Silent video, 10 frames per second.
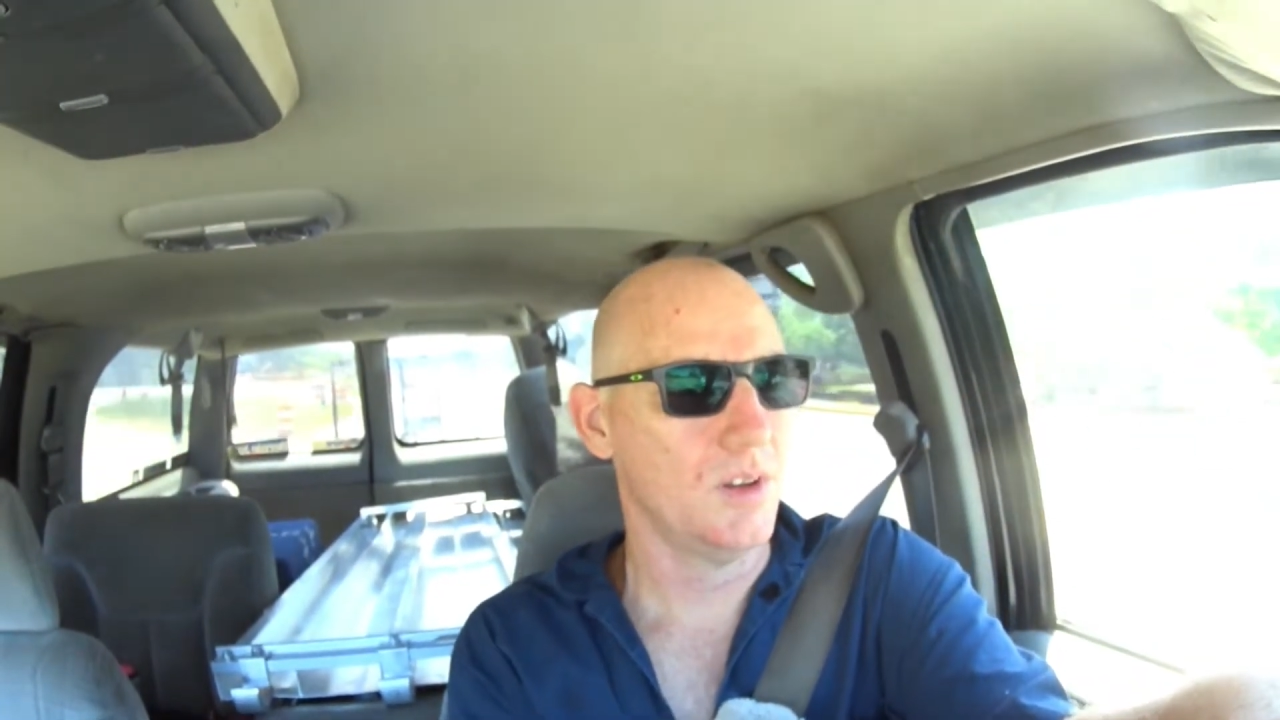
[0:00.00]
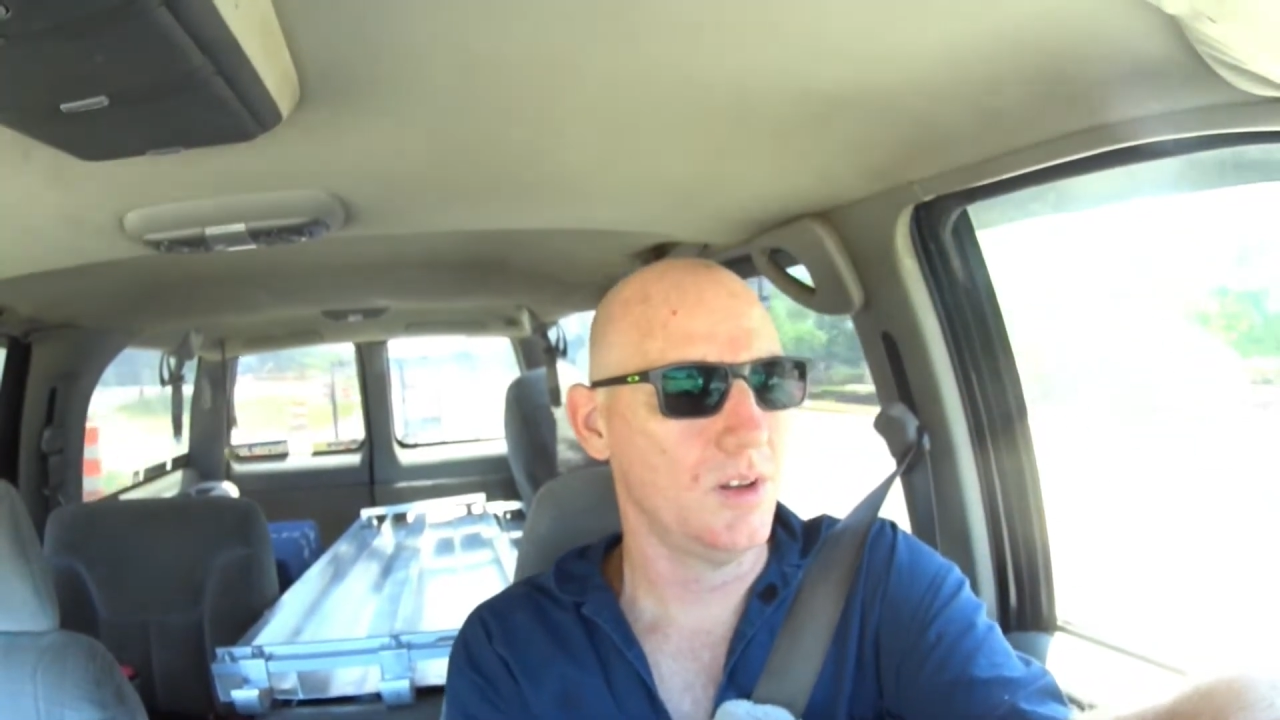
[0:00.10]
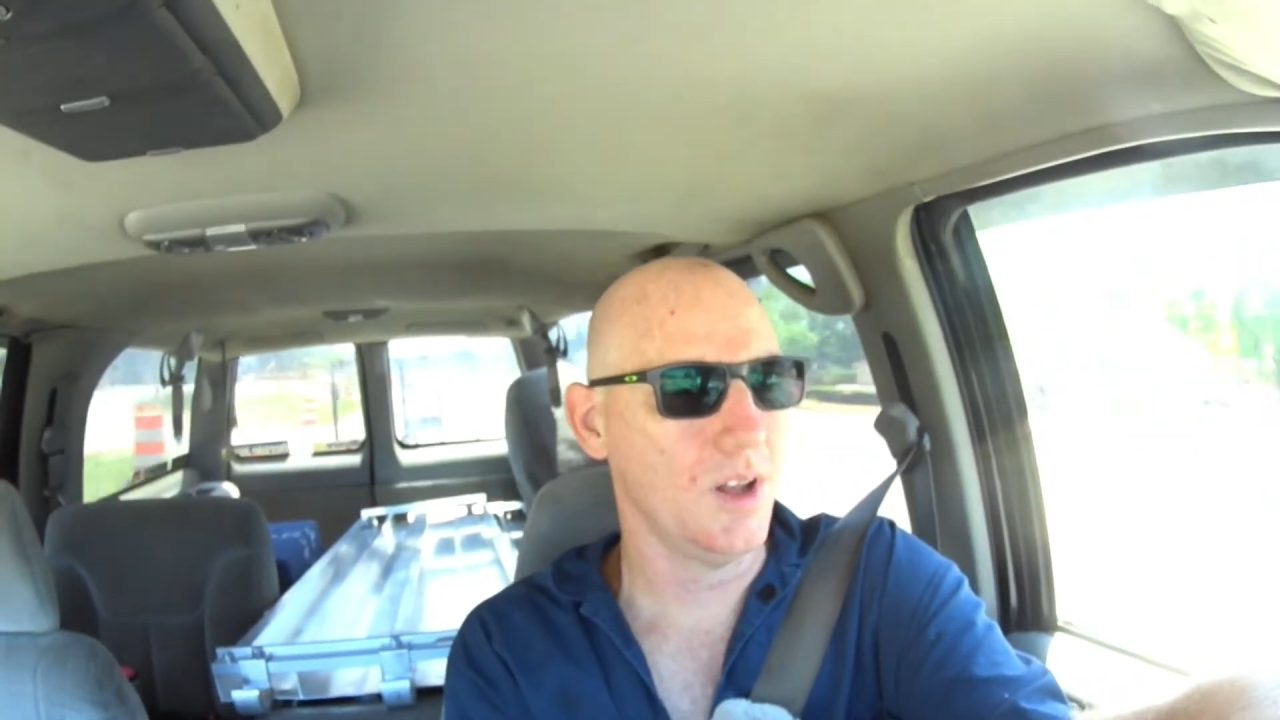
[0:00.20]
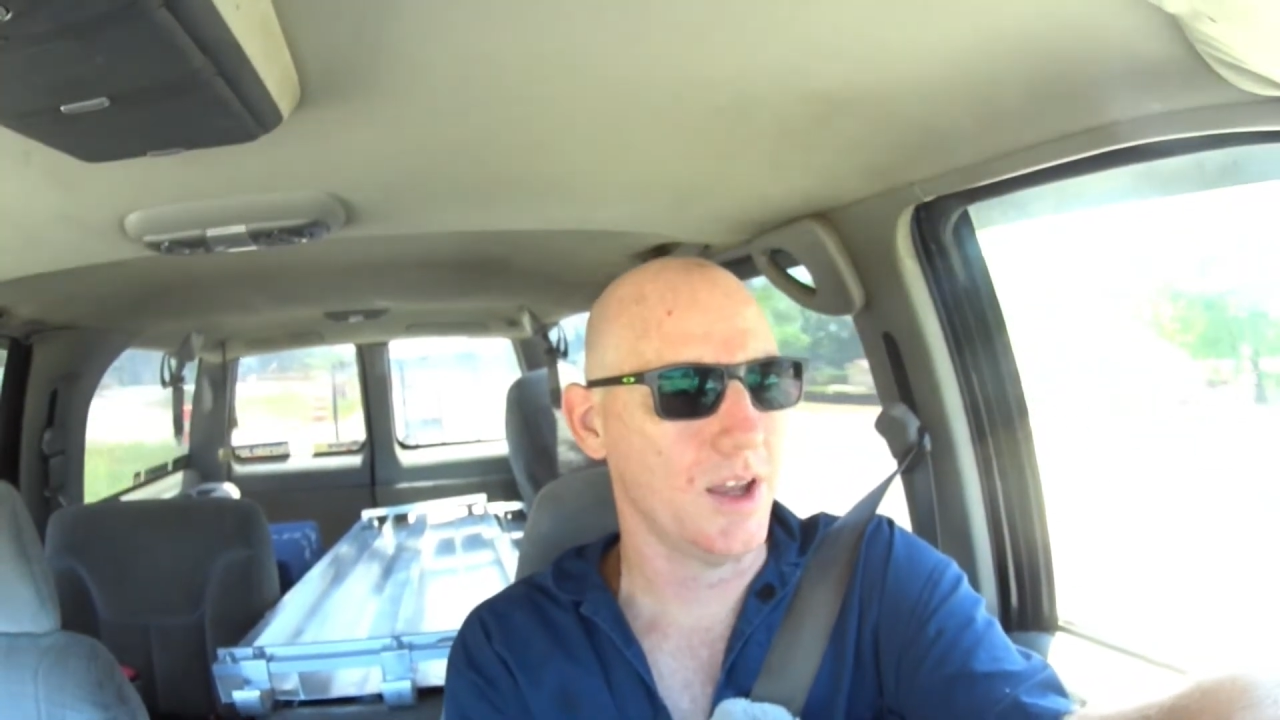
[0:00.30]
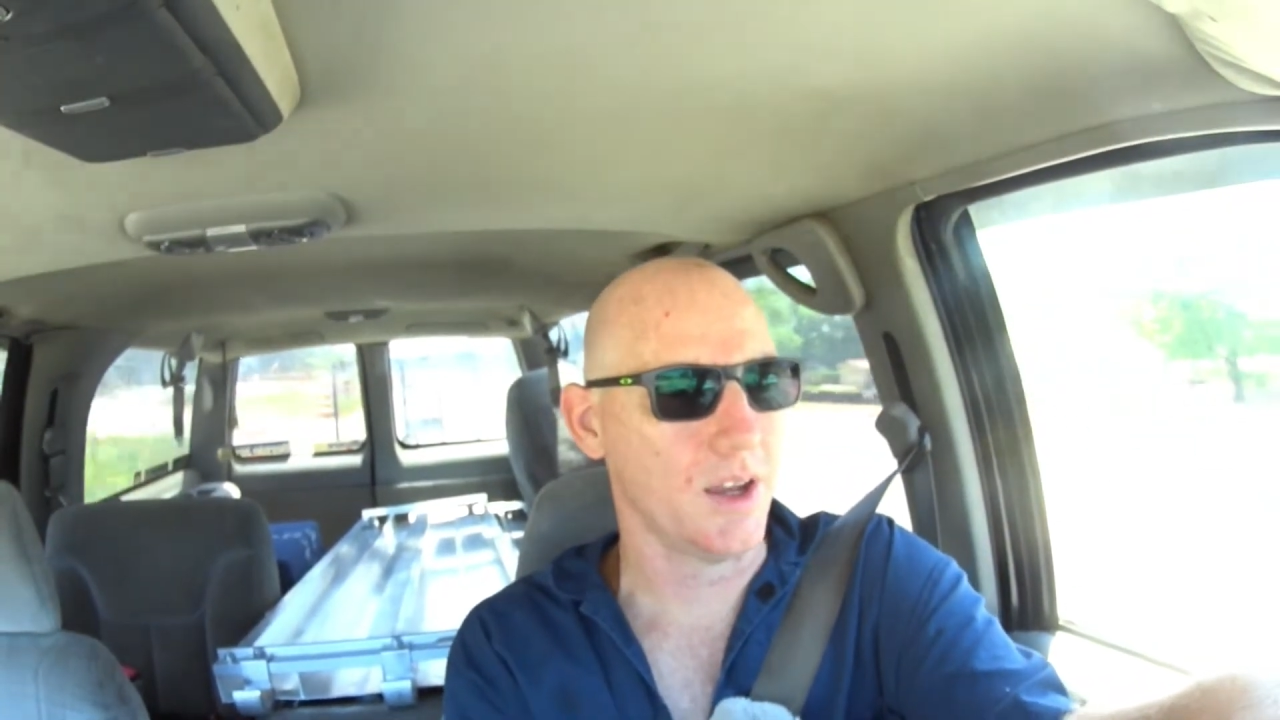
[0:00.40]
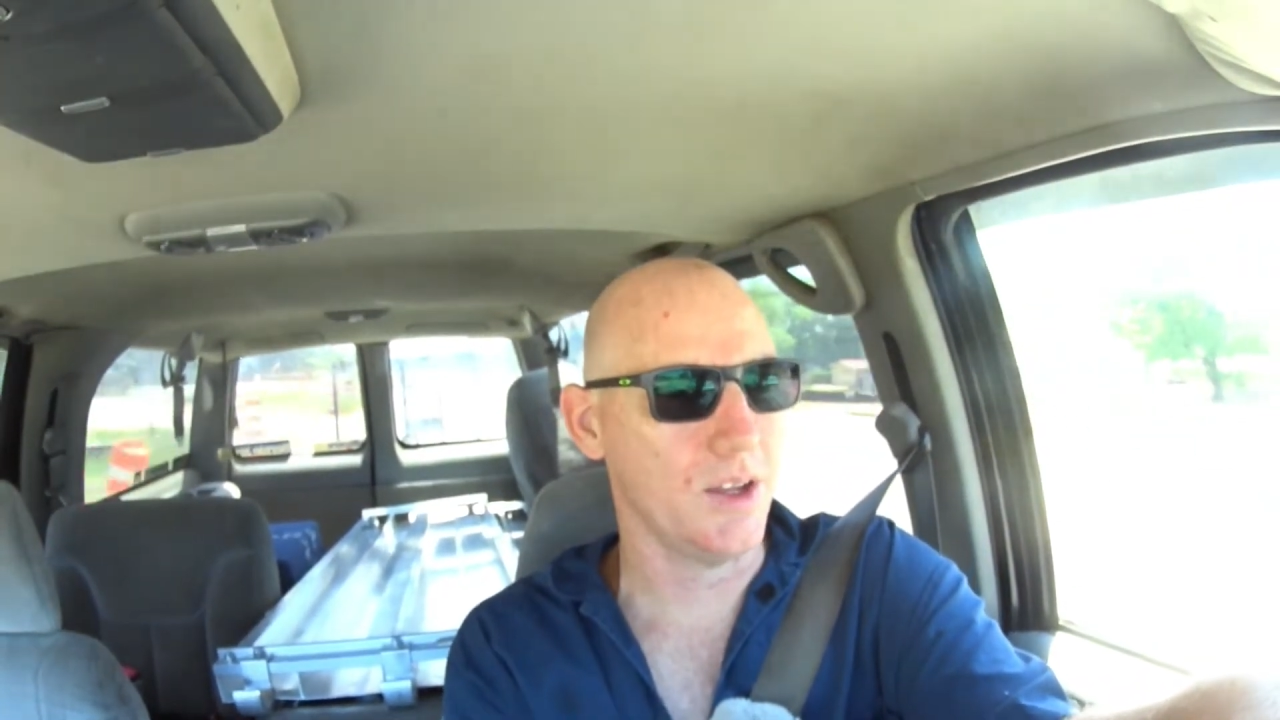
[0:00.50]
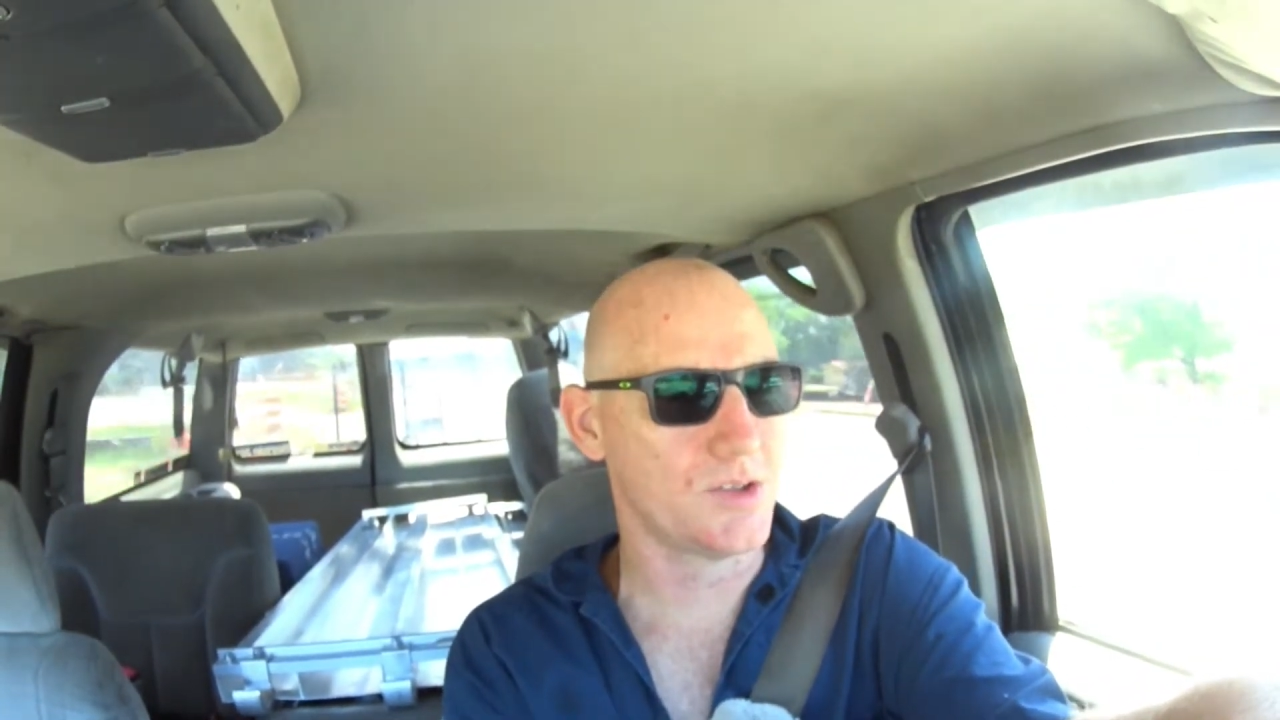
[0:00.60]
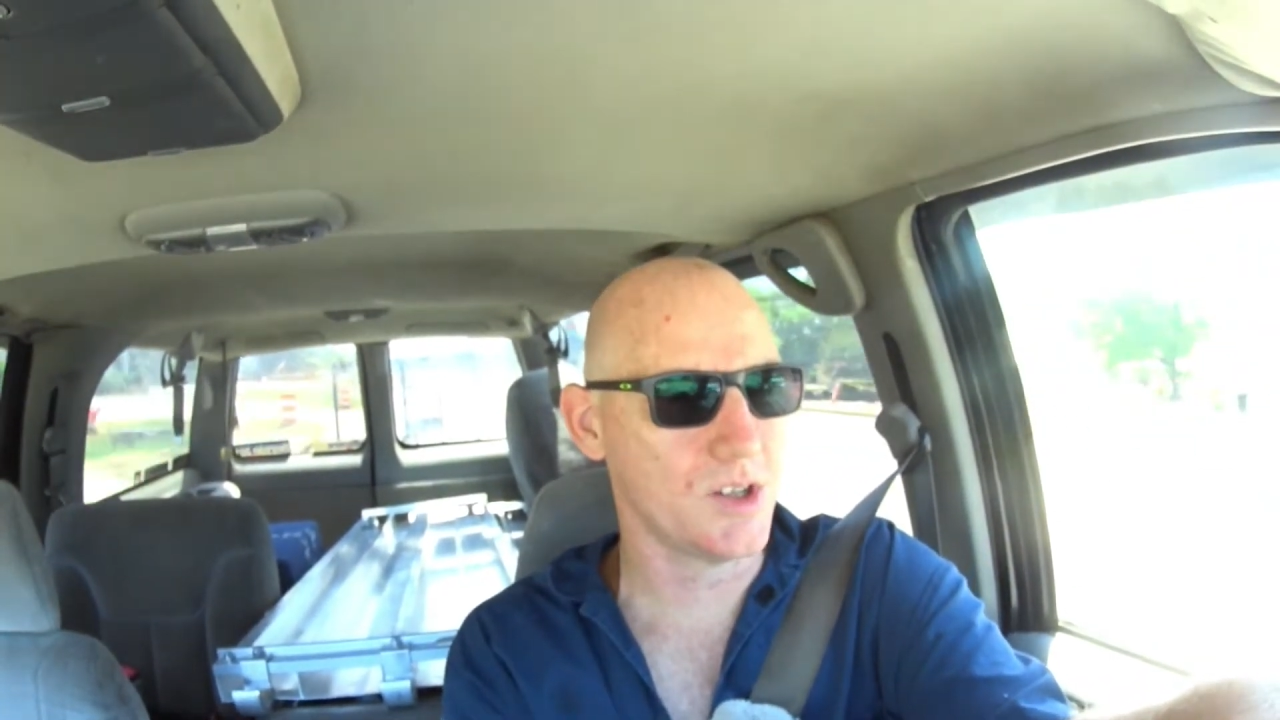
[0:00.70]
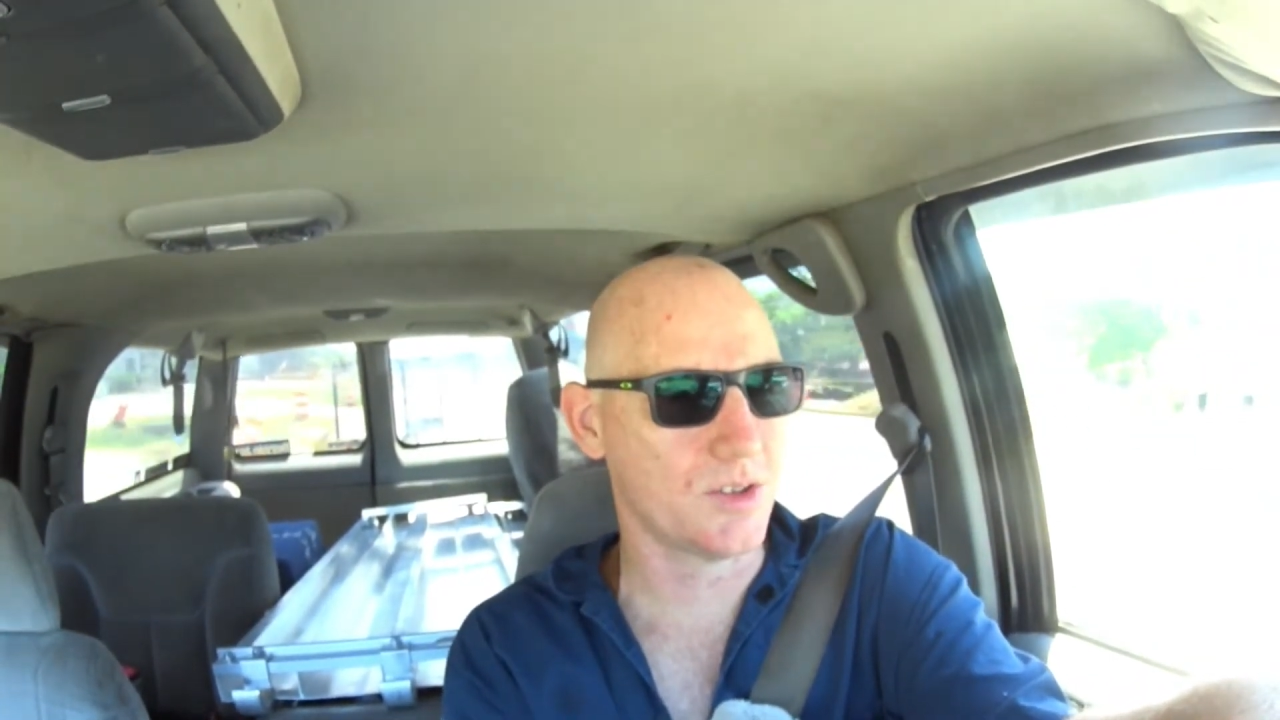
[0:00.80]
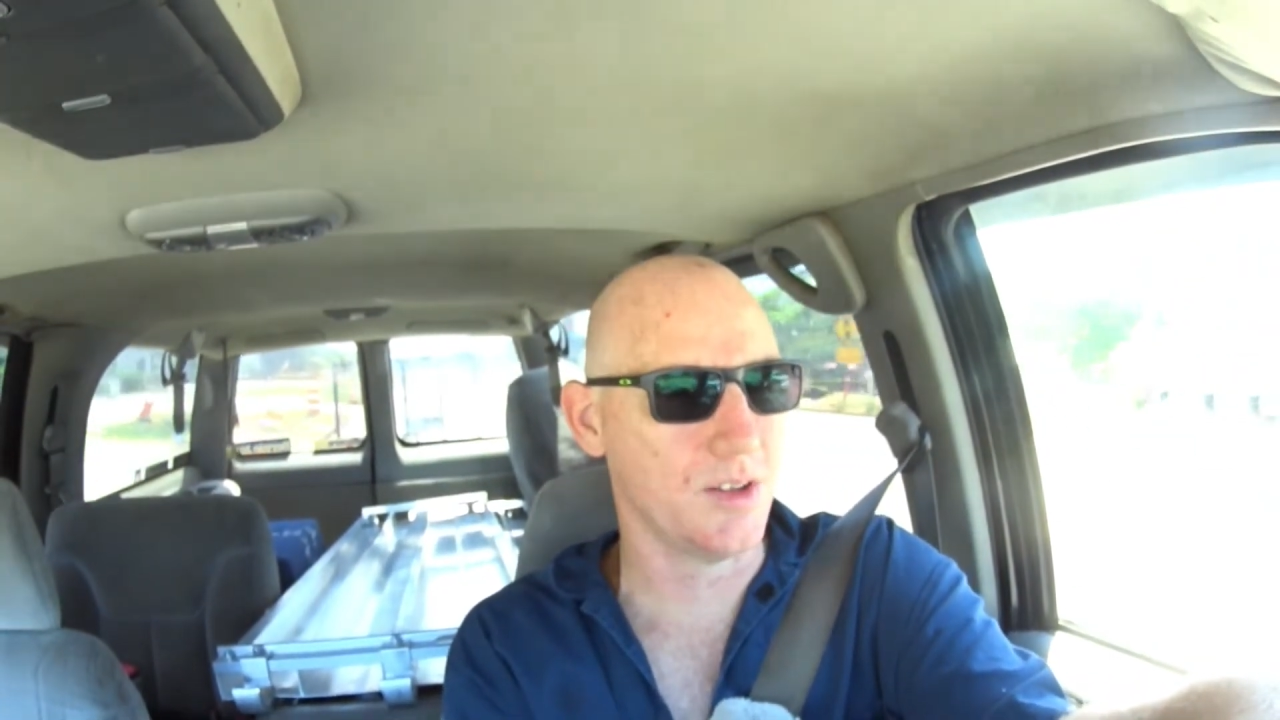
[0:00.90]
like it's
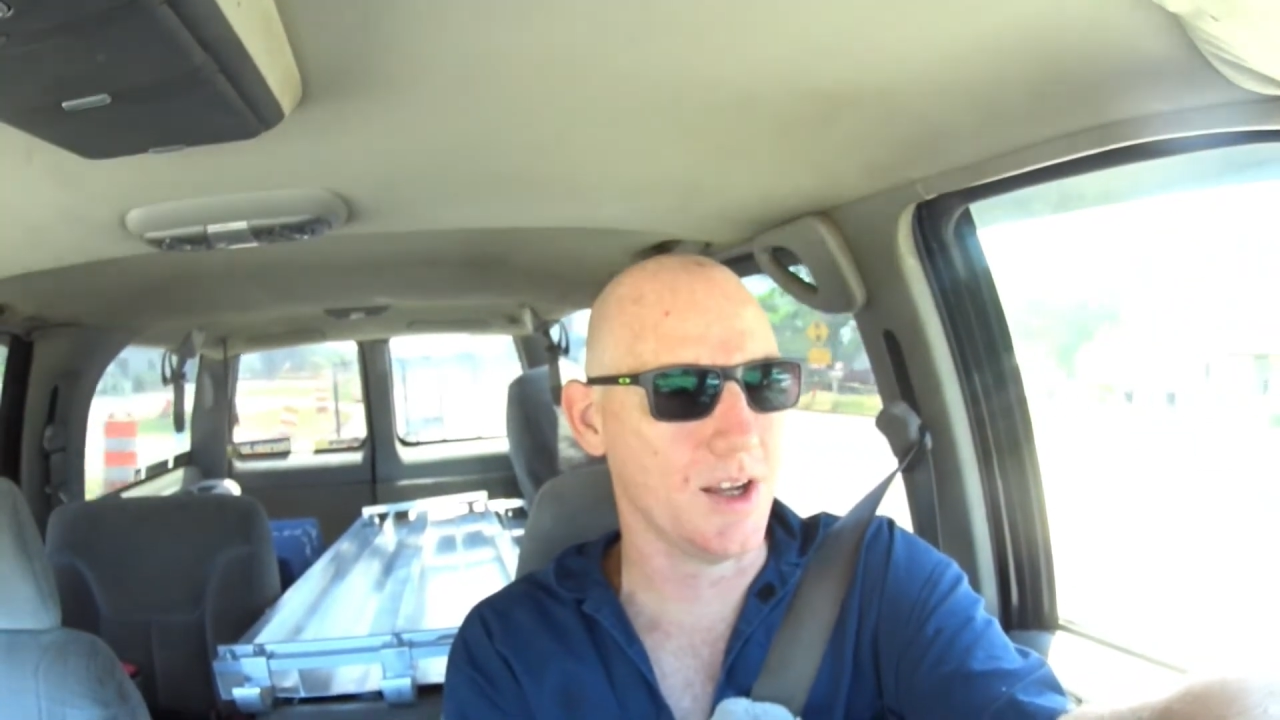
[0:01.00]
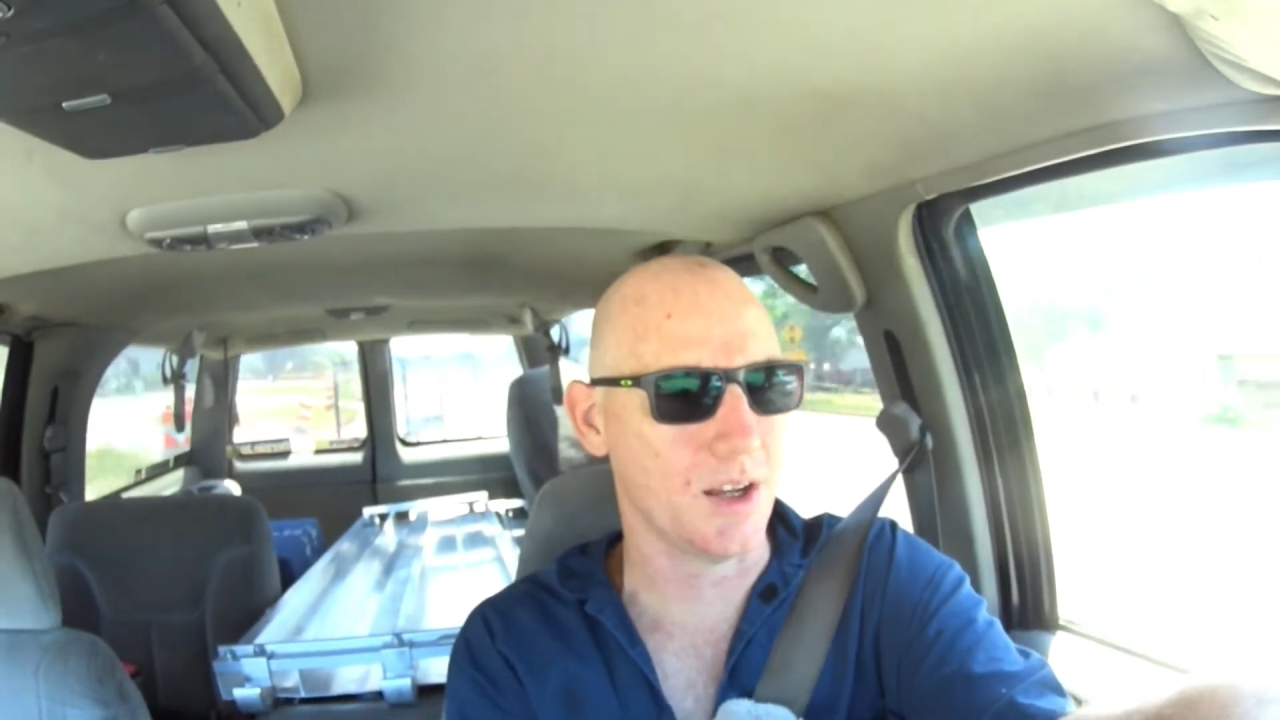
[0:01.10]
just like